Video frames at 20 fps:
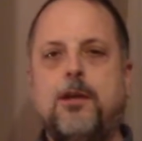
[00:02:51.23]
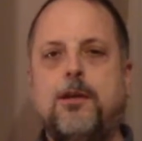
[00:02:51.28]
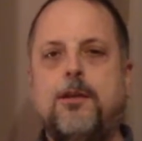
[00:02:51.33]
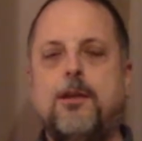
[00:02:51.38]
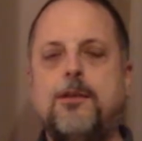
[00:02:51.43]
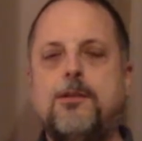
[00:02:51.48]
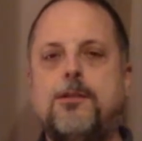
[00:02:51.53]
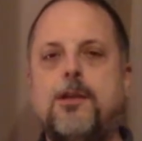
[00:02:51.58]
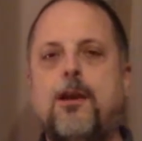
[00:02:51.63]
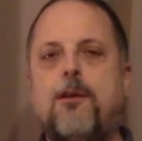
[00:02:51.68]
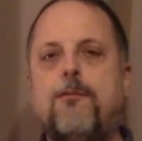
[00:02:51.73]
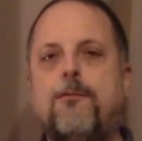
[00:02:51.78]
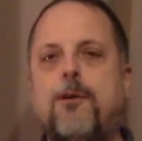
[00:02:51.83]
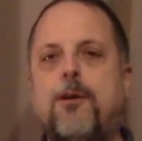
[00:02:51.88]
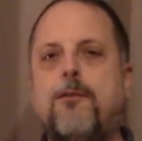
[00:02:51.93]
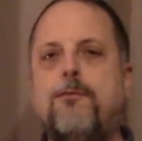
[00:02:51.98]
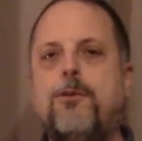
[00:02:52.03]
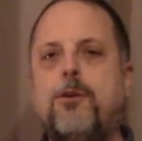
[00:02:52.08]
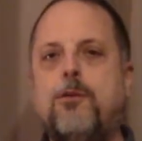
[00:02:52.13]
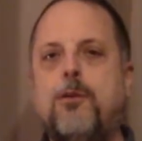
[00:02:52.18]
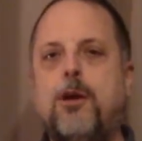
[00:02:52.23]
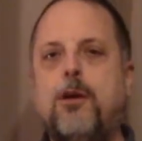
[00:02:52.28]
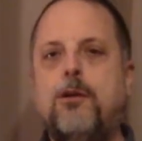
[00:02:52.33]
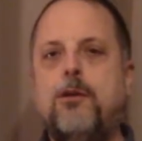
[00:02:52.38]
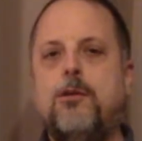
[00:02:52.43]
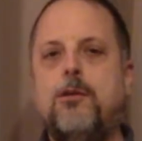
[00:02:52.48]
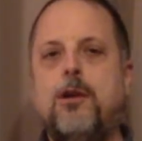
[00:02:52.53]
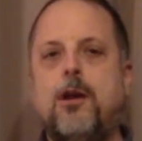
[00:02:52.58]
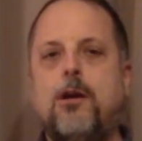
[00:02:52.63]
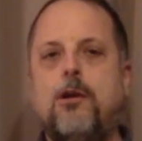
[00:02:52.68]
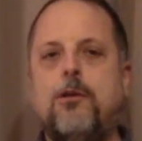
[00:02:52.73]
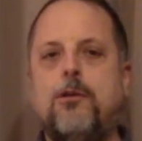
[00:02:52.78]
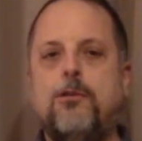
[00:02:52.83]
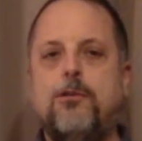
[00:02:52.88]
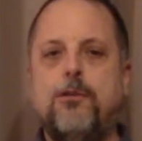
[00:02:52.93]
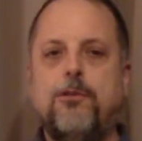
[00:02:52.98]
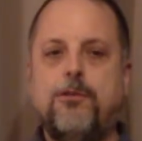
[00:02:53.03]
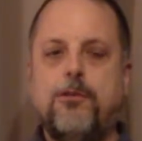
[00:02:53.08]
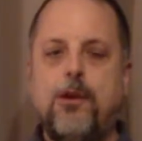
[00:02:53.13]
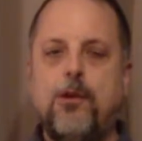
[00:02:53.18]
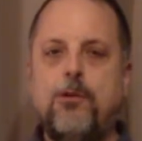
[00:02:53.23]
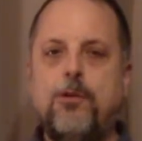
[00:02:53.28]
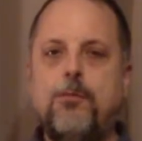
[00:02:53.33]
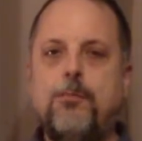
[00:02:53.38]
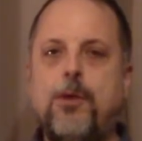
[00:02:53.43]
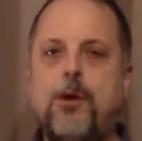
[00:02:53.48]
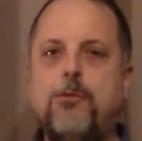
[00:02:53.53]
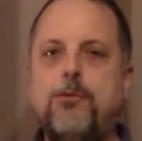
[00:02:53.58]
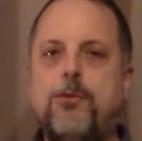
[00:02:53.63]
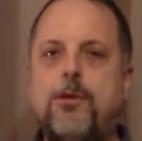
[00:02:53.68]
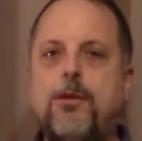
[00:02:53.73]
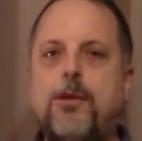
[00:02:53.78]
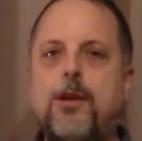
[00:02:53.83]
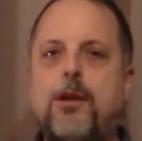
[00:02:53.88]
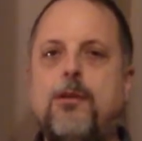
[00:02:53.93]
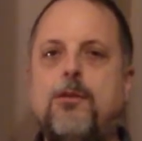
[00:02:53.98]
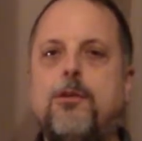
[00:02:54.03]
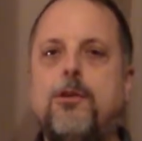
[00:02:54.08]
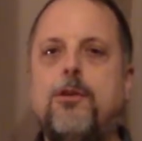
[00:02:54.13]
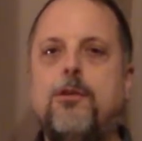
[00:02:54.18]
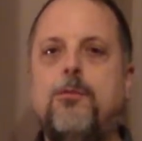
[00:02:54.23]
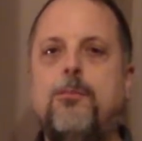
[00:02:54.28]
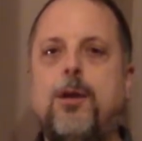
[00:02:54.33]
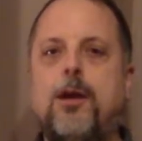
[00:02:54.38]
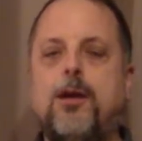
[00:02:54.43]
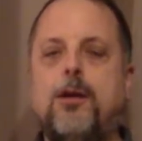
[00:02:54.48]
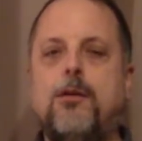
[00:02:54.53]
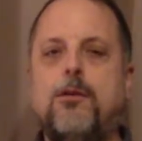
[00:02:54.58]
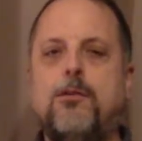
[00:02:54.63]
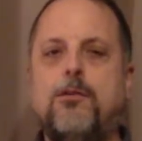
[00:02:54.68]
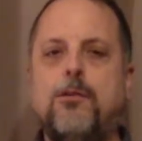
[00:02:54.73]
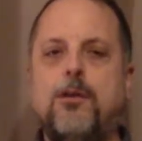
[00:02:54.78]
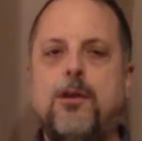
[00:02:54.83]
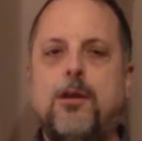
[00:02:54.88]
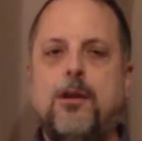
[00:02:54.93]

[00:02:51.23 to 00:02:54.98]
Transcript: that sell for a few $100s, and so do most of the other cue makers.